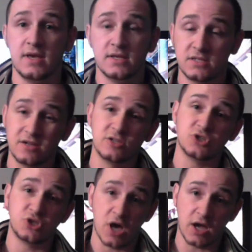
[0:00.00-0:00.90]
instead of
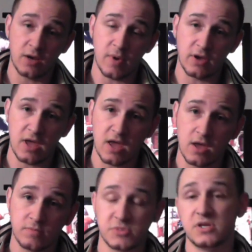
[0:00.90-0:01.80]
just talking about
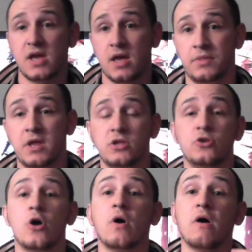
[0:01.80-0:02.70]
games and letting you
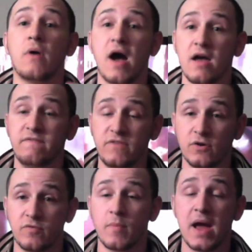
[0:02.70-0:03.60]
know how I feel
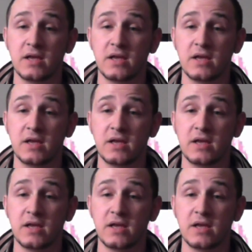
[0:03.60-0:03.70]
from my